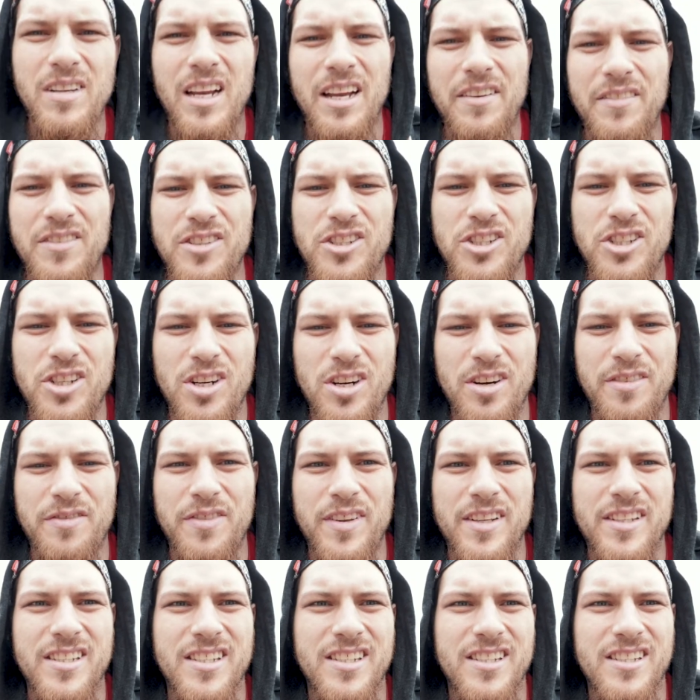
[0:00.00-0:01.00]
not even sure if
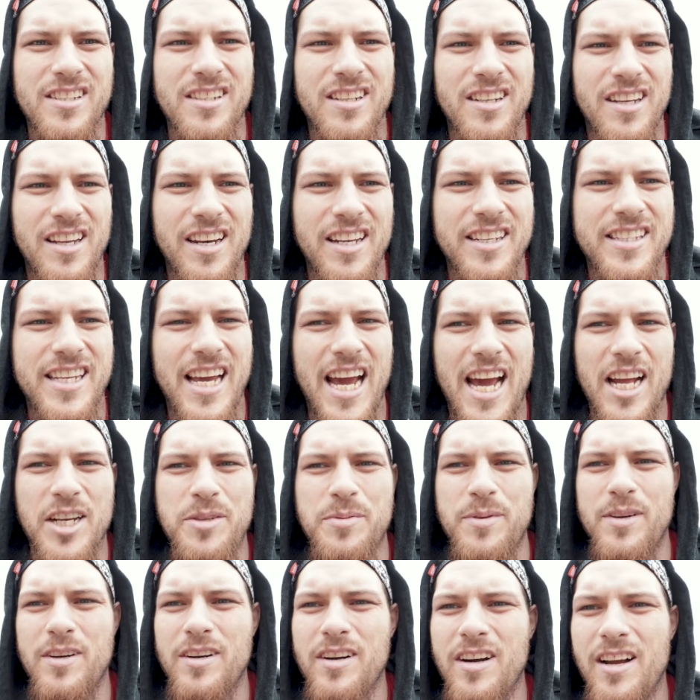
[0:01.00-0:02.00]
it's an
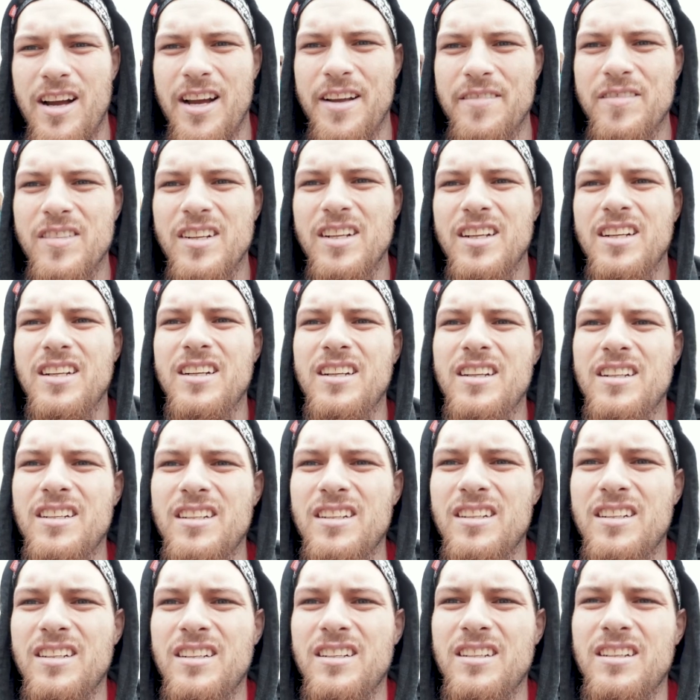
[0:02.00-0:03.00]
attachment or not.
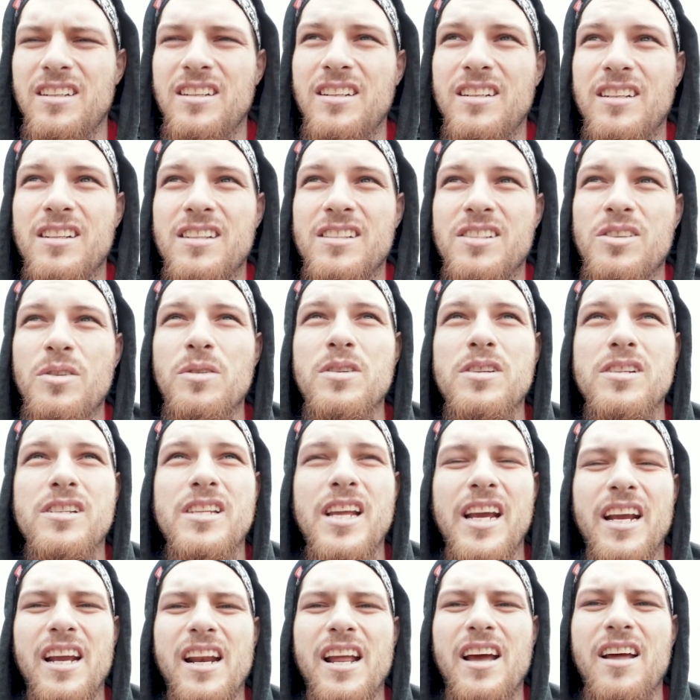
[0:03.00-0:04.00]
So we're just
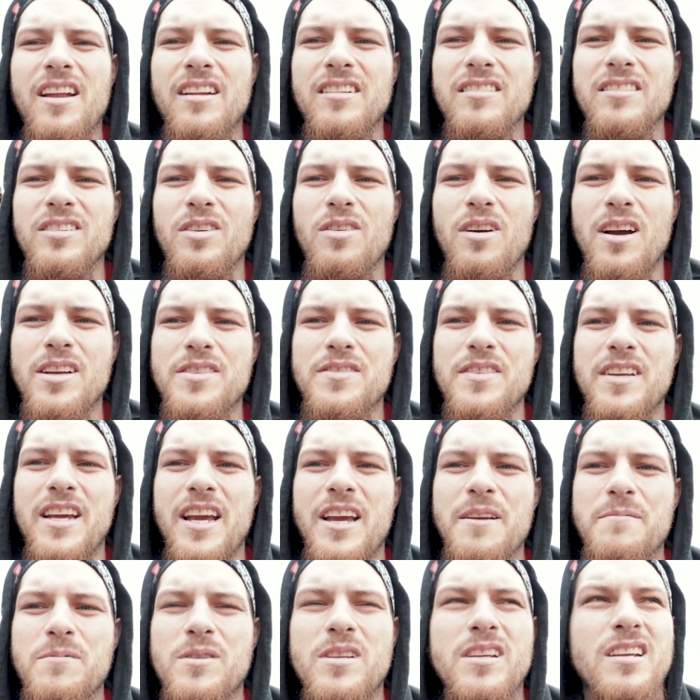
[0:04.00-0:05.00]
hanging out at the CrossFit
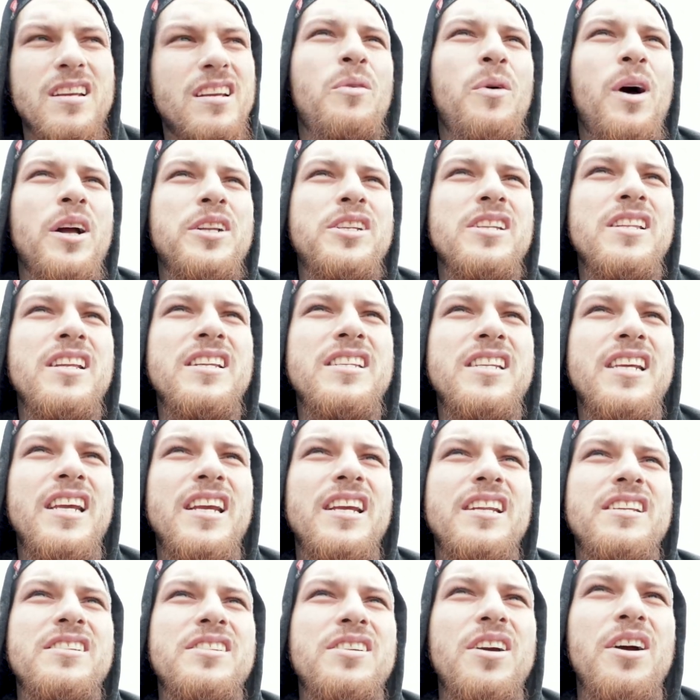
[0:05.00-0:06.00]
Games, watching the
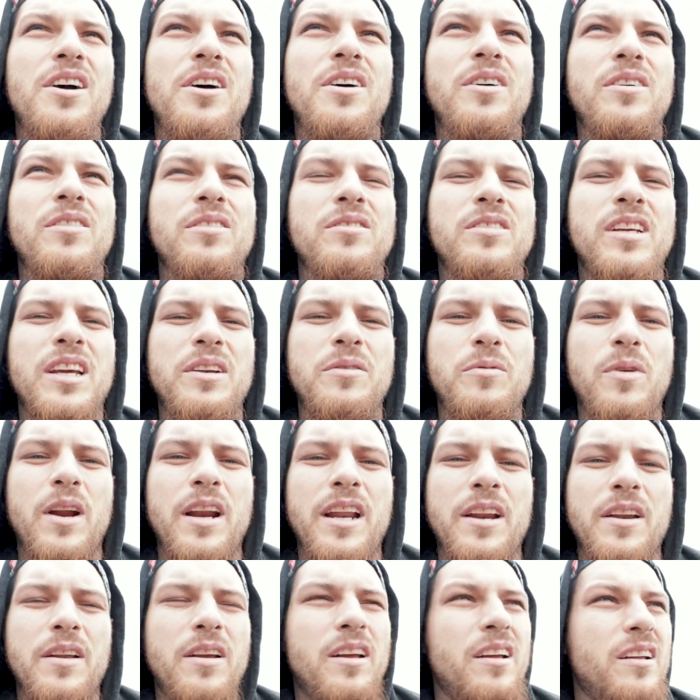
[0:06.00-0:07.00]
teens go, getting
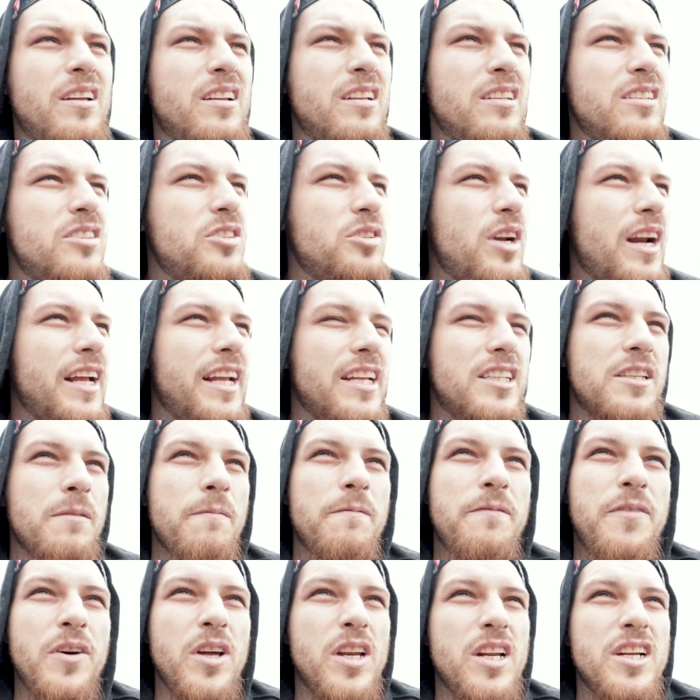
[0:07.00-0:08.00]
ready to try to get some
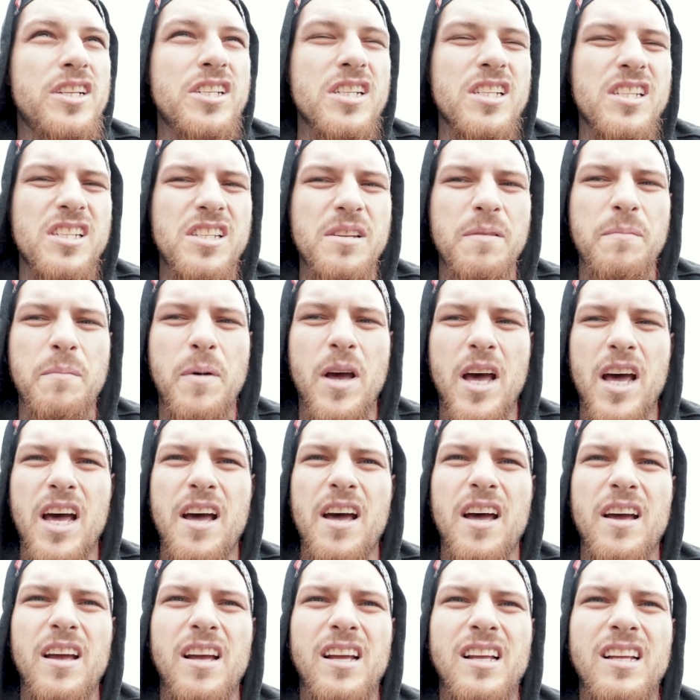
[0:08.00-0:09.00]
footage and some
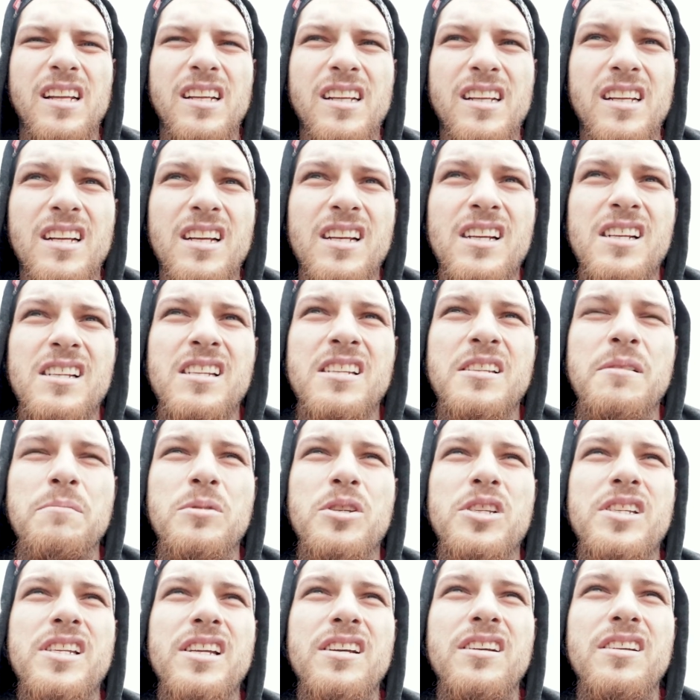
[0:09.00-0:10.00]

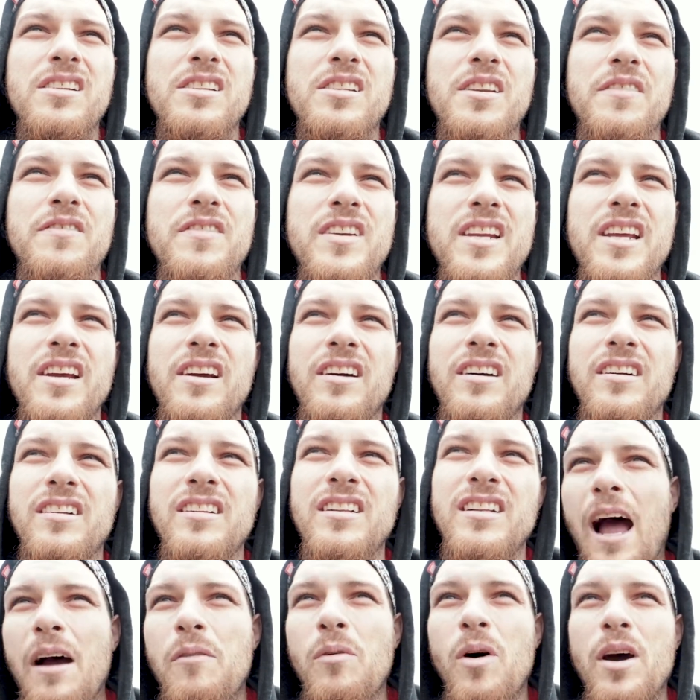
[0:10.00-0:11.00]
stills of Neil.
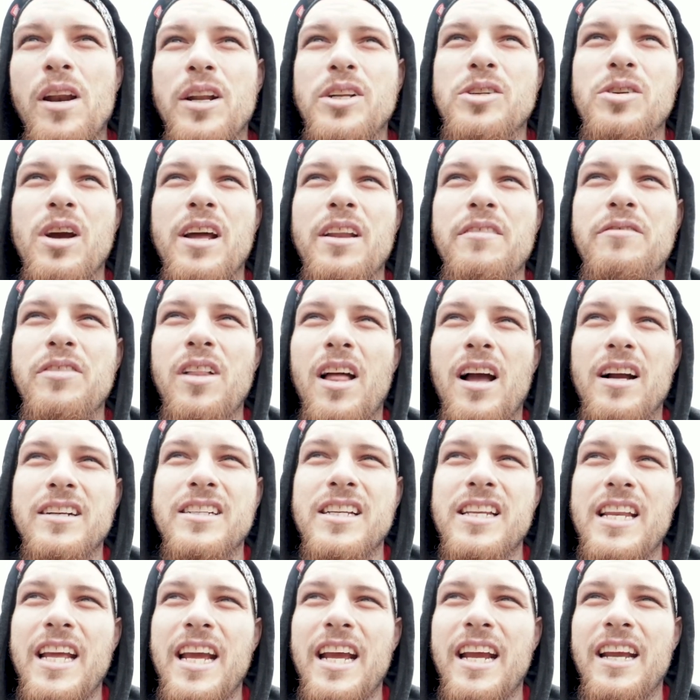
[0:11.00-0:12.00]
I want to try to vlog
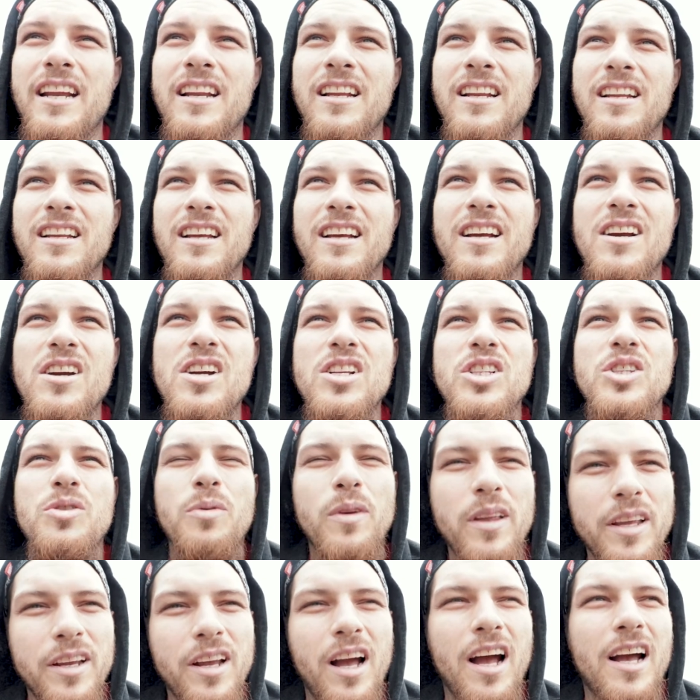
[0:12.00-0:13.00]
today. What's
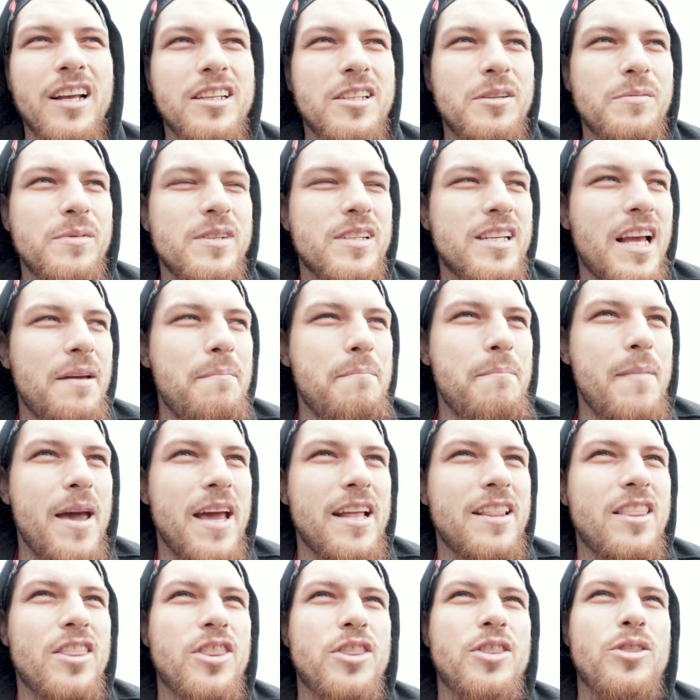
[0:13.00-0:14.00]
really awesome is I
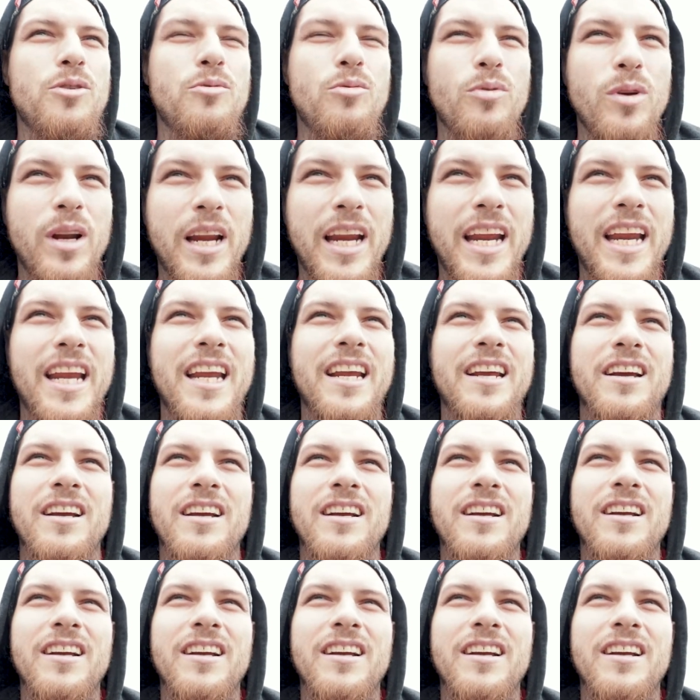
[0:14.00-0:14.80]
met three